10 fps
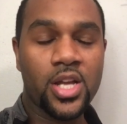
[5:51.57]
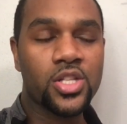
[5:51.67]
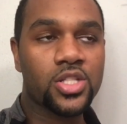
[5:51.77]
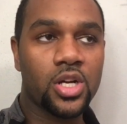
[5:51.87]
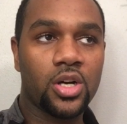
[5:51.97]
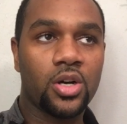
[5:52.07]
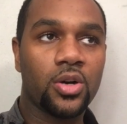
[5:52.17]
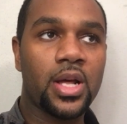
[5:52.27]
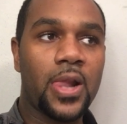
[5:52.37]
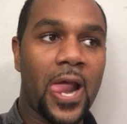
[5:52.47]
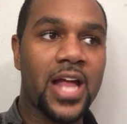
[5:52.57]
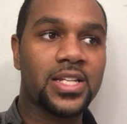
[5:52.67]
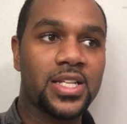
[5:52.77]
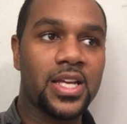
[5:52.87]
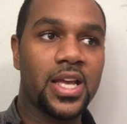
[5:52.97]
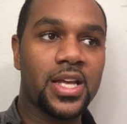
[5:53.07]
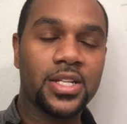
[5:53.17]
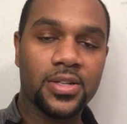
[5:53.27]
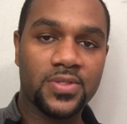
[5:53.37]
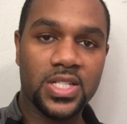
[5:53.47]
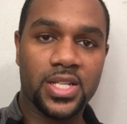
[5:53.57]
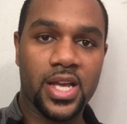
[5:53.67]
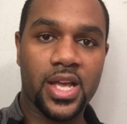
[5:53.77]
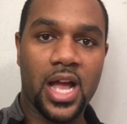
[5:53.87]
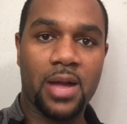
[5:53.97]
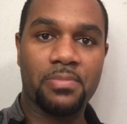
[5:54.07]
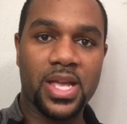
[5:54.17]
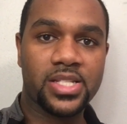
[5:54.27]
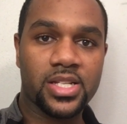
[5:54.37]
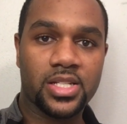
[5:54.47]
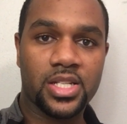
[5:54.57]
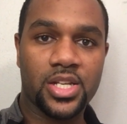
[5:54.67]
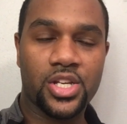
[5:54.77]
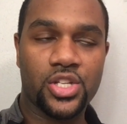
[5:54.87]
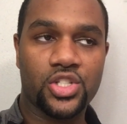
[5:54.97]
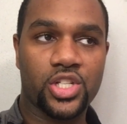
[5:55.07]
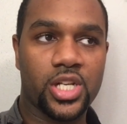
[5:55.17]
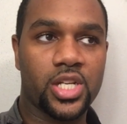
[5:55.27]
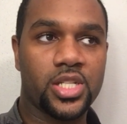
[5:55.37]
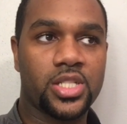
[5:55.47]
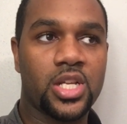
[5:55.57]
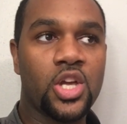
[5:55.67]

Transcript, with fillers: so at the end of the day I basically just